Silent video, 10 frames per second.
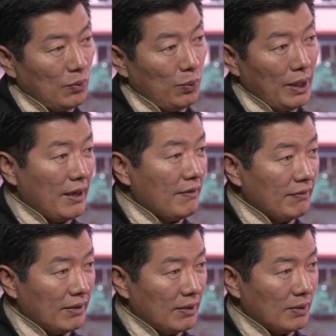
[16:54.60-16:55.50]

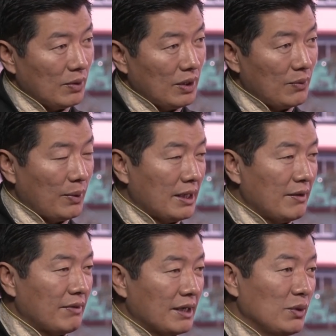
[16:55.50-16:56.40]
wherever and
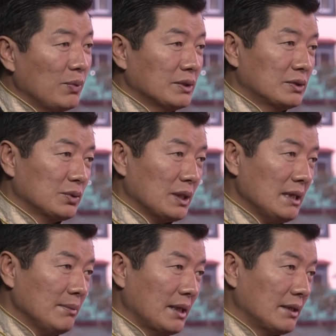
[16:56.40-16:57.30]
whenever he wants to
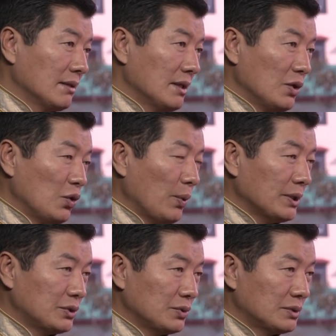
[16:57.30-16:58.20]
come, and no
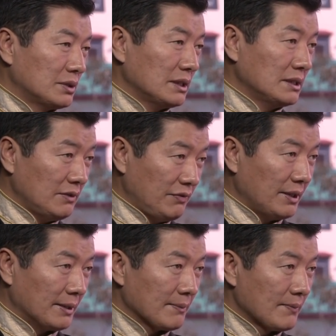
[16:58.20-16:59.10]
one should interfere.